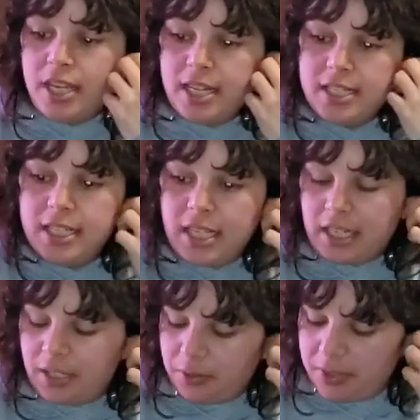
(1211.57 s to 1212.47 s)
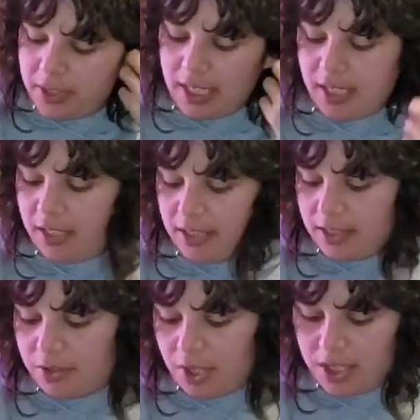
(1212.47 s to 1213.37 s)
daisy that can go in the
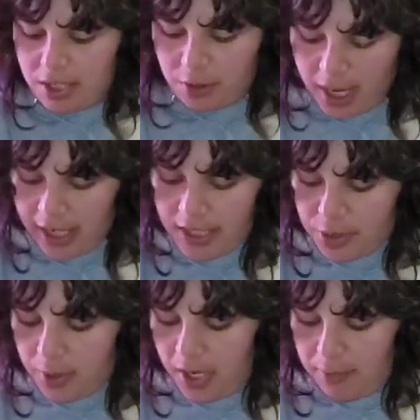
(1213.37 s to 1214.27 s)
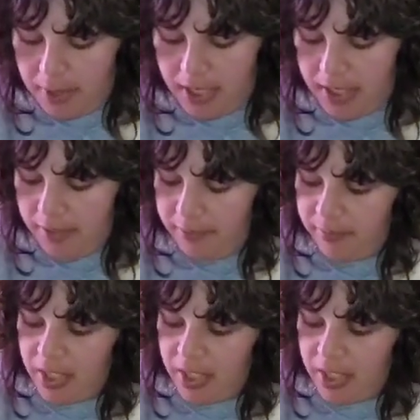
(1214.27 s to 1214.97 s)
granny square bin.